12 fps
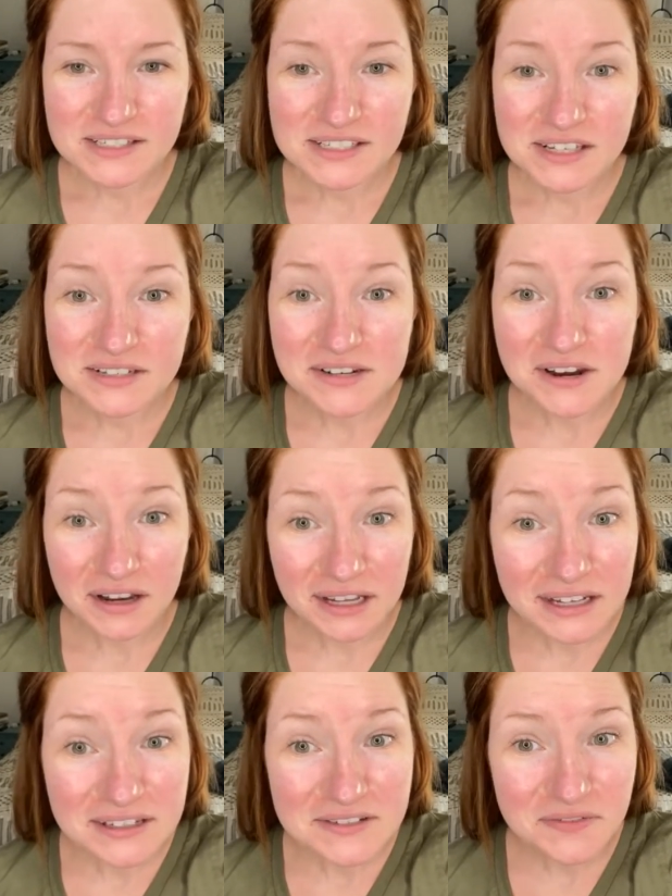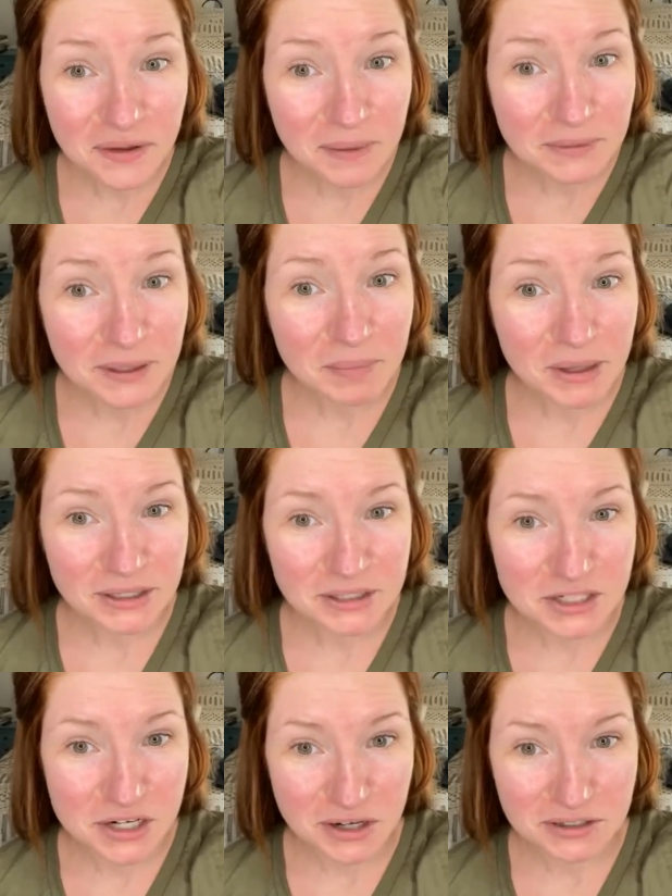Tonight is family
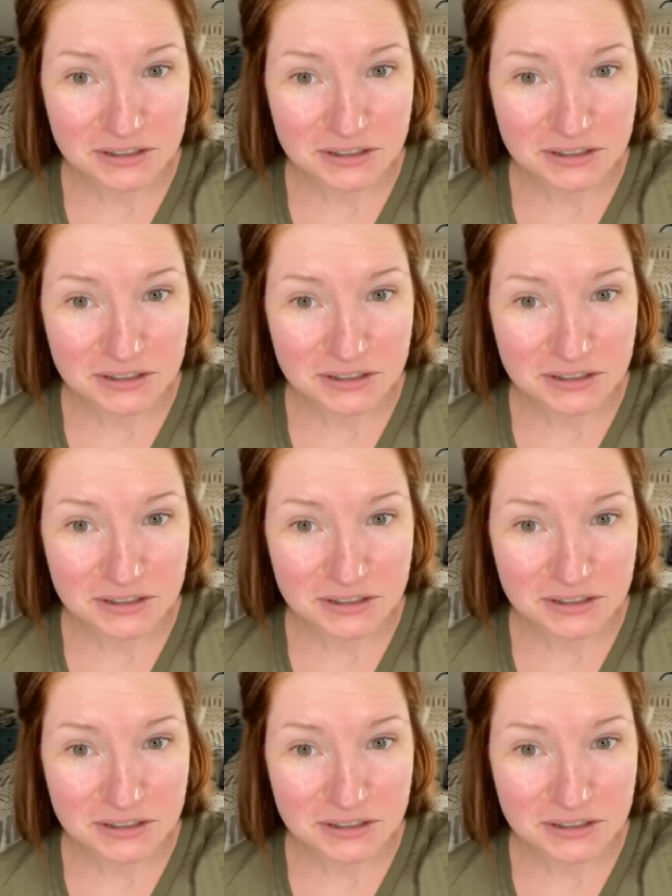picture